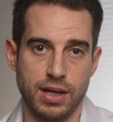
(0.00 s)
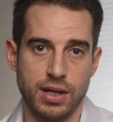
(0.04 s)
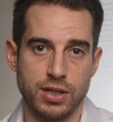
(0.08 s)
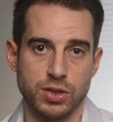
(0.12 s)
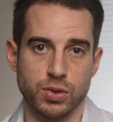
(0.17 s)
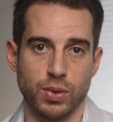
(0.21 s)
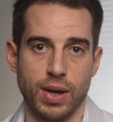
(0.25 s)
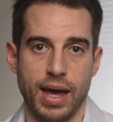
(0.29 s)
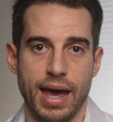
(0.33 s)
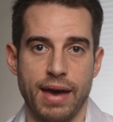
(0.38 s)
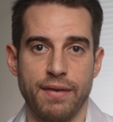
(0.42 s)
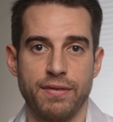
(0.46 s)

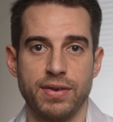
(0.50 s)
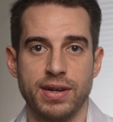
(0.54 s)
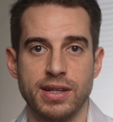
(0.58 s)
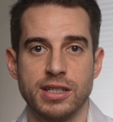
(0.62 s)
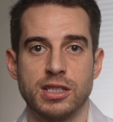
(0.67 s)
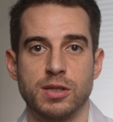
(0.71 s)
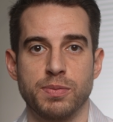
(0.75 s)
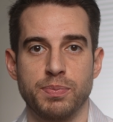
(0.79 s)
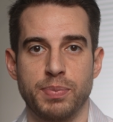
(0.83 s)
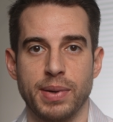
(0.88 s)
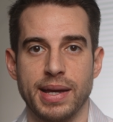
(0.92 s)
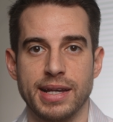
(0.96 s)
So
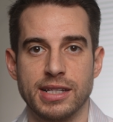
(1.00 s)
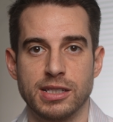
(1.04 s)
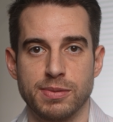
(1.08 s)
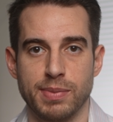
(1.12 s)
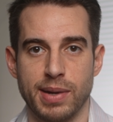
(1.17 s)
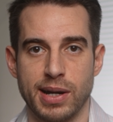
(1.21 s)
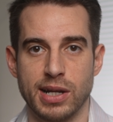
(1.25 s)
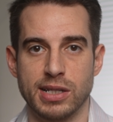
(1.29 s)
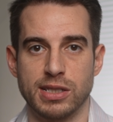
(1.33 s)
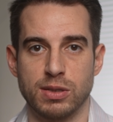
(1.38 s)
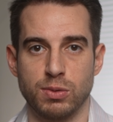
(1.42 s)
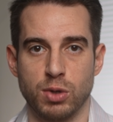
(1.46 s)
evidence-based
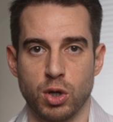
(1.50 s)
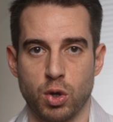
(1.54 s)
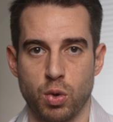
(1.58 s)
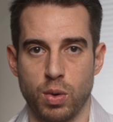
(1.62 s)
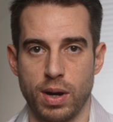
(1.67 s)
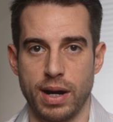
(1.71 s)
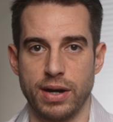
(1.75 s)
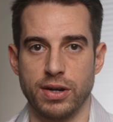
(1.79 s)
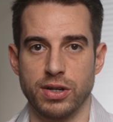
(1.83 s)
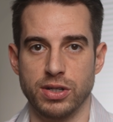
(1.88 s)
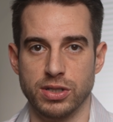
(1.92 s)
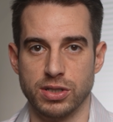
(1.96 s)
medicine
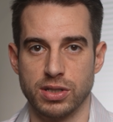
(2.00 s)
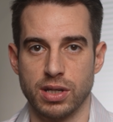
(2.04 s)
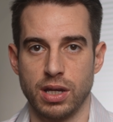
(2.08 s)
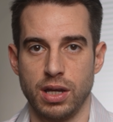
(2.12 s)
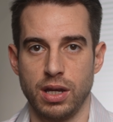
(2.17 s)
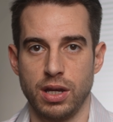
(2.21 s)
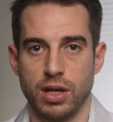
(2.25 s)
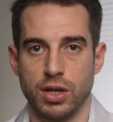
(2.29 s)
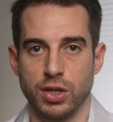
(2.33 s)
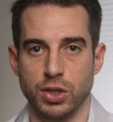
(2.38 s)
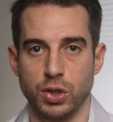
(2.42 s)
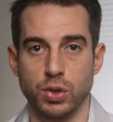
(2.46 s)
requires
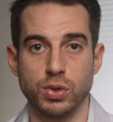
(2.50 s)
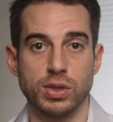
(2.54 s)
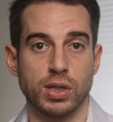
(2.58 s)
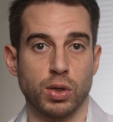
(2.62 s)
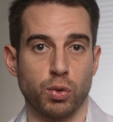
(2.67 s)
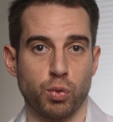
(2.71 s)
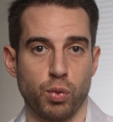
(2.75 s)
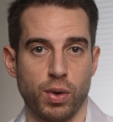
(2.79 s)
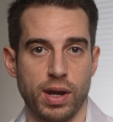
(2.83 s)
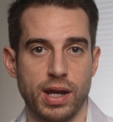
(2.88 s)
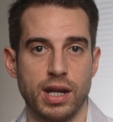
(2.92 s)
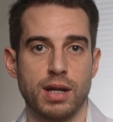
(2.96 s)

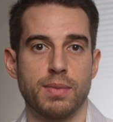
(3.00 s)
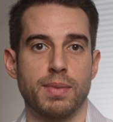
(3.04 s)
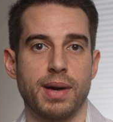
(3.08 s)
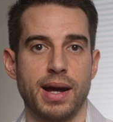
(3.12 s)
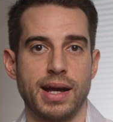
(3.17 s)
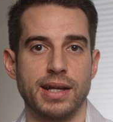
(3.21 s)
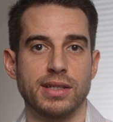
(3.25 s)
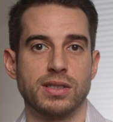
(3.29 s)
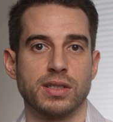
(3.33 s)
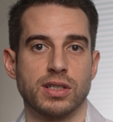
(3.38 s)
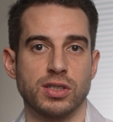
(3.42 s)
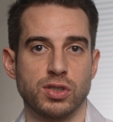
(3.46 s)
using
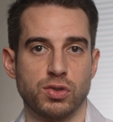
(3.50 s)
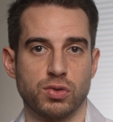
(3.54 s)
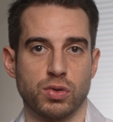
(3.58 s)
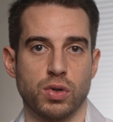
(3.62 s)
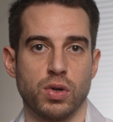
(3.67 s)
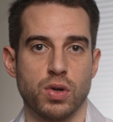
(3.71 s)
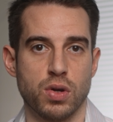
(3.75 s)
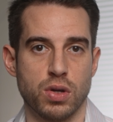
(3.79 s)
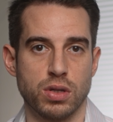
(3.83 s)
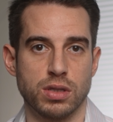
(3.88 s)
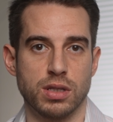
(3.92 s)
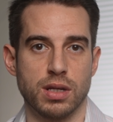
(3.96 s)
randomized,
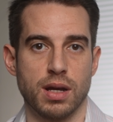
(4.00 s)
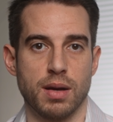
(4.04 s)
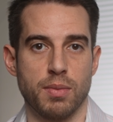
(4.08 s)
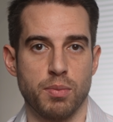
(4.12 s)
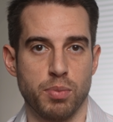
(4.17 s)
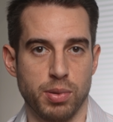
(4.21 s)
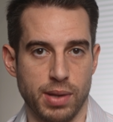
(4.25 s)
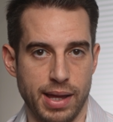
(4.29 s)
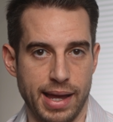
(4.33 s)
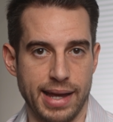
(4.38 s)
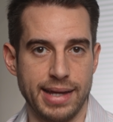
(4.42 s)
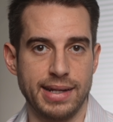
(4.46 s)
controlled,
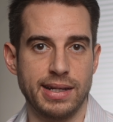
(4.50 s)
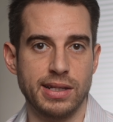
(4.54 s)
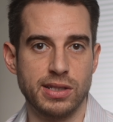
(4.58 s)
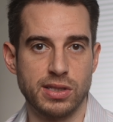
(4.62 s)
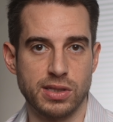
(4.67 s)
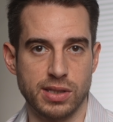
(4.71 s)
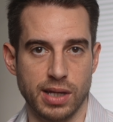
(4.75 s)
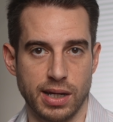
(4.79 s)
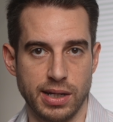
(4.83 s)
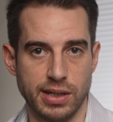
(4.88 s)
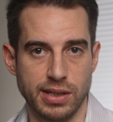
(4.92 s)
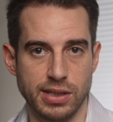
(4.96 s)
blinded
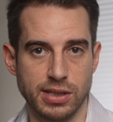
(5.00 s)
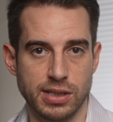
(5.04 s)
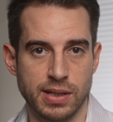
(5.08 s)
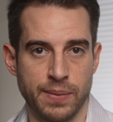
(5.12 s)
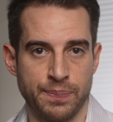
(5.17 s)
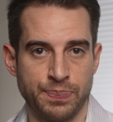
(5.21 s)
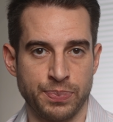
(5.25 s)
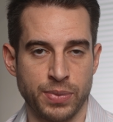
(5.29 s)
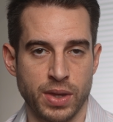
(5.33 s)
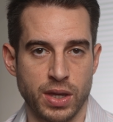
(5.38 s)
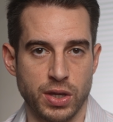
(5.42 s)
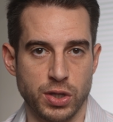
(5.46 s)
studies,
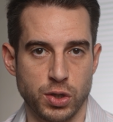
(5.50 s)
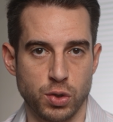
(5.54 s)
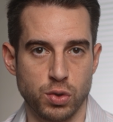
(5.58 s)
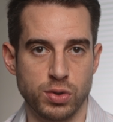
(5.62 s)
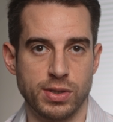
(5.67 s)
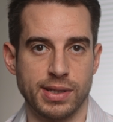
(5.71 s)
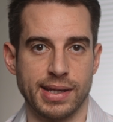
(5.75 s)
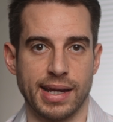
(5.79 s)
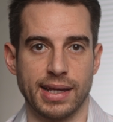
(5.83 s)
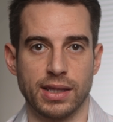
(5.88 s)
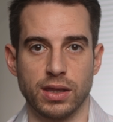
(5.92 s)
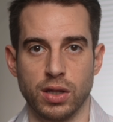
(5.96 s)

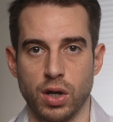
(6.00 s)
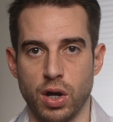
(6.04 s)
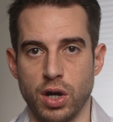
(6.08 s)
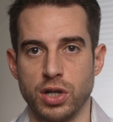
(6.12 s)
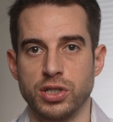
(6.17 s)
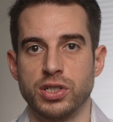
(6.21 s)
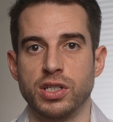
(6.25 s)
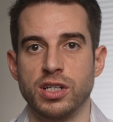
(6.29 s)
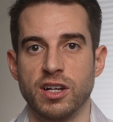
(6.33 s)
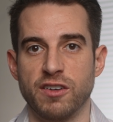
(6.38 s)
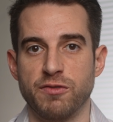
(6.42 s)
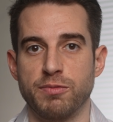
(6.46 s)
using a
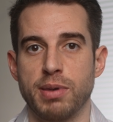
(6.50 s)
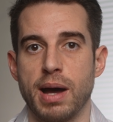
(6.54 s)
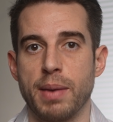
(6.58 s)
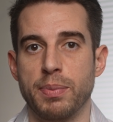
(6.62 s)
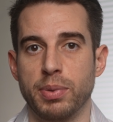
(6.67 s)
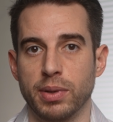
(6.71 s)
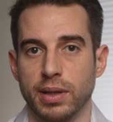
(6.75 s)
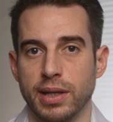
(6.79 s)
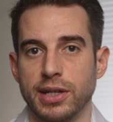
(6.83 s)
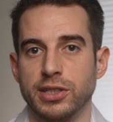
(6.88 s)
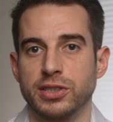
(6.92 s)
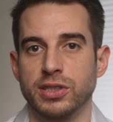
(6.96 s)
large enough
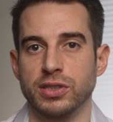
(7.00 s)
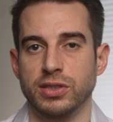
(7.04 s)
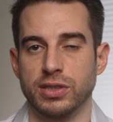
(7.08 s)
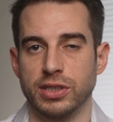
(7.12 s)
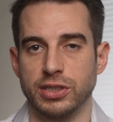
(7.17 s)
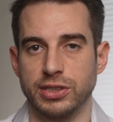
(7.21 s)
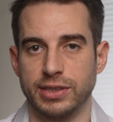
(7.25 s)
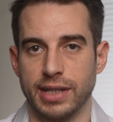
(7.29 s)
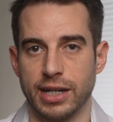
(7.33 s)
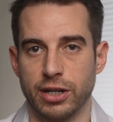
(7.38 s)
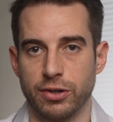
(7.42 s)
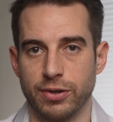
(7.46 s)
population to
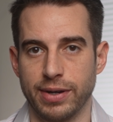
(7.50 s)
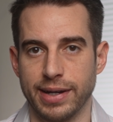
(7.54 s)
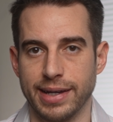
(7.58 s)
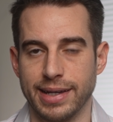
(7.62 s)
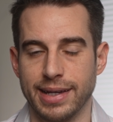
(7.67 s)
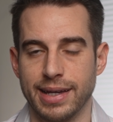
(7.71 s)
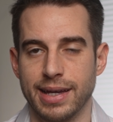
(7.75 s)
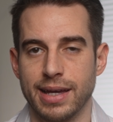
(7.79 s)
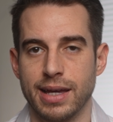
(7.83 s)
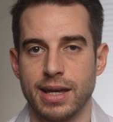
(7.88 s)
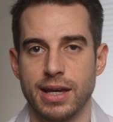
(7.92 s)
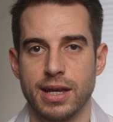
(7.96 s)

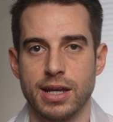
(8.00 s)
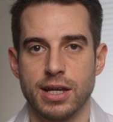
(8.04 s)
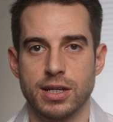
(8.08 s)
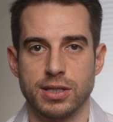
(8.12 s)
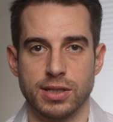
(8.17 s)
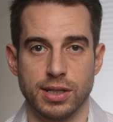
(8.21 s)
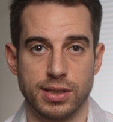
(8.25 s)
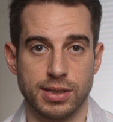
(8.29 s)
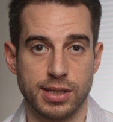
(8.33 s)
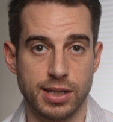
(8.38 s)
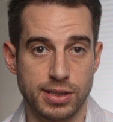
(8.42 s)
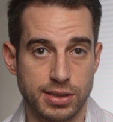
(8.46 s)
generate
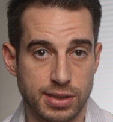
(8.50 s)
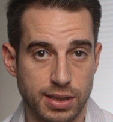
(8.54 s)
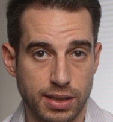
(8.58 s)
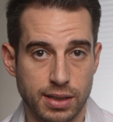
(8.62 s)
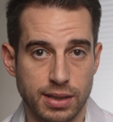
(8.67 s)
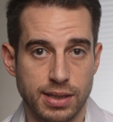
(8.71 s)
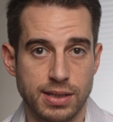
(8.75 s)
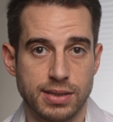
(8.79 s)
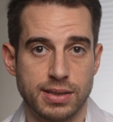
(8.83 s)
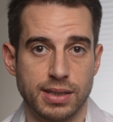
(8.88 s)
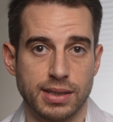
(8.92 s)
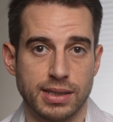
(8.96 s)

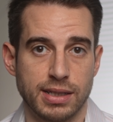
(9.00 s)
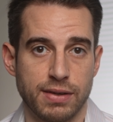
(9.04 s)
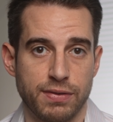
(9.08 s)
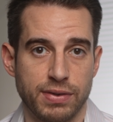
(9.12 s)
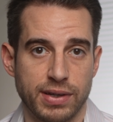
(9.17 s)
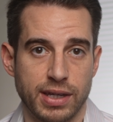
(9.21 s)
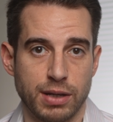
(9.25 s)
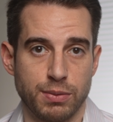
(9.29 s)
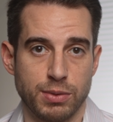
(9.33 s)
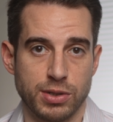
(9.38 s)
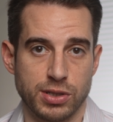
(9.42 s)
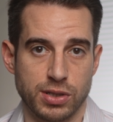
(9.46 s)
statistically
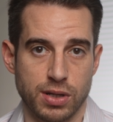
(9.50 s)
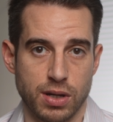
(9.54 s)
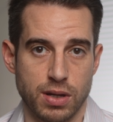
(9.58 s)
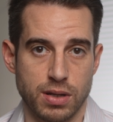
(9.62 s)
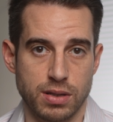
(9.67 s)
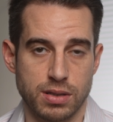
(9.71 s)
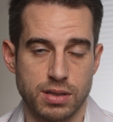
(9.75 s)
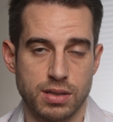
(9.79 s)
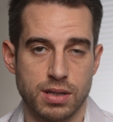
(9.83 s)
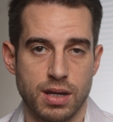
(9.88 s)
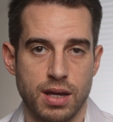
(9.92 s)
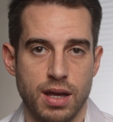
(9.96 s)
significant
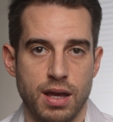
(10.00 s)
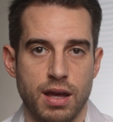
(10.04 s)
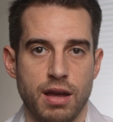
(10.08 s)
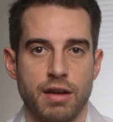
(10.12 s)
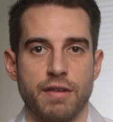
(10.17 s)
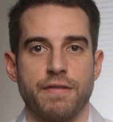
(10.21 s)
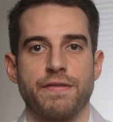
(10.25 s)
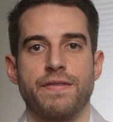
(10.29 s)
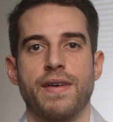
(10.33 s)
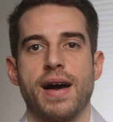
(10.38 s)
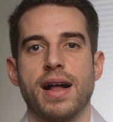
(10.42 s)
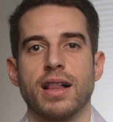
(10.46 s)
results,
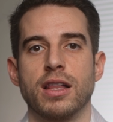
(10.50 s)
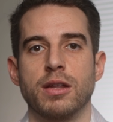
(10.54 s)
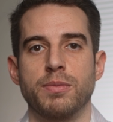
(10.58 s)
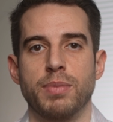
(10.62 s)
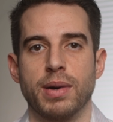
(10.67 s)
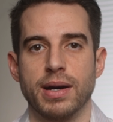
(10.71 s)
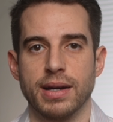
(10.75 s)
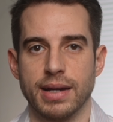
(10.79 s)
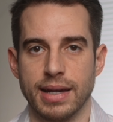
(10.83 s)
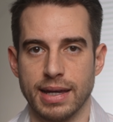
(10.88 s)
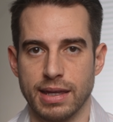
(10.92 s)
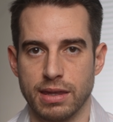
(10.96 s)
followed
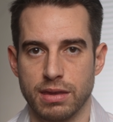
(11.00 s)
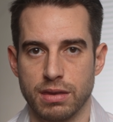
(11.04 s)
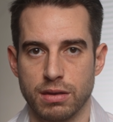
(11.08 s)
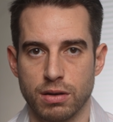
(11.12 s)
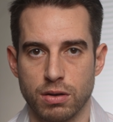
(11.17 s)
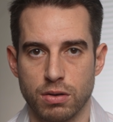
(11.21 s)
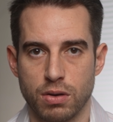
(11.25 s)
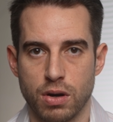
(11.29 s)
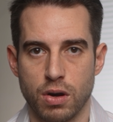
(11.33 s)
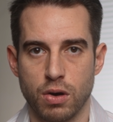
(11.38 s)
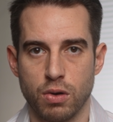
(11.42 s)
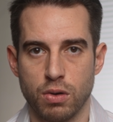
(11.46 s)
by a
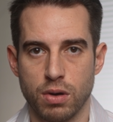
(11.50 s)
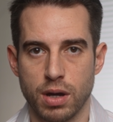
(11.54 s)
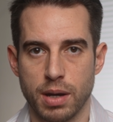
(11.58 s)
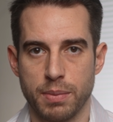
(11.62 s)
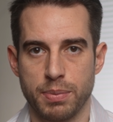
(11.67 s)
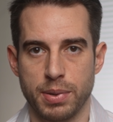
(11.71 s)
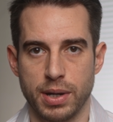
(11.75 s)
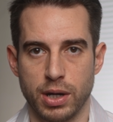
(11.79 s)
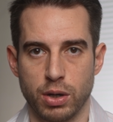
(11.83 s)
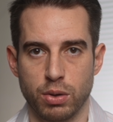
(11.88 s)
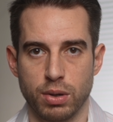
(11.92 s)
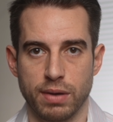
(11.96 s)
thorough
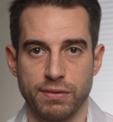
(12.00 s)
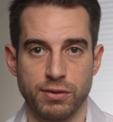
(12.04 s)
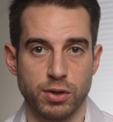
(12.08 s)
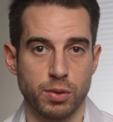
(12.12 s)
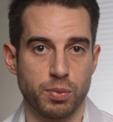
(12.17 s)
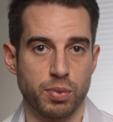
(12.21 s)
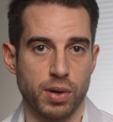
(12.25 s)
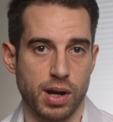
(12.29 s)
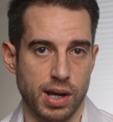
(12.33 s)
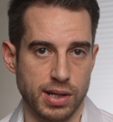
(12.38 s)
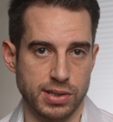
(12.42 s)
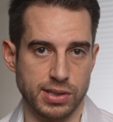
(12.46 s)
peer review
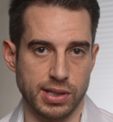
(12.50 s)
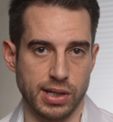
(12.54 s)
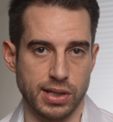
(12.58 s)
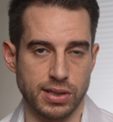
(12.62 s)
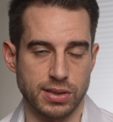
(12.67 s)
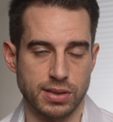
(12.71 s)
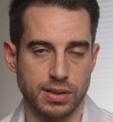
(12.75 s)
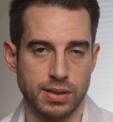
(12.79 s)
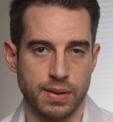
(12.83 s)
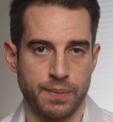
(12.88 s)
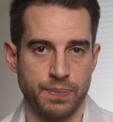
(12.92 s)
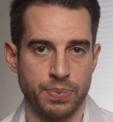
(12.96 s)

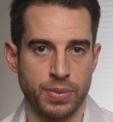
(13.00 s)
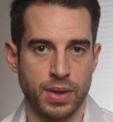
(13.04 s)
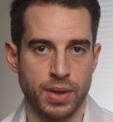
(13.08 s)
process.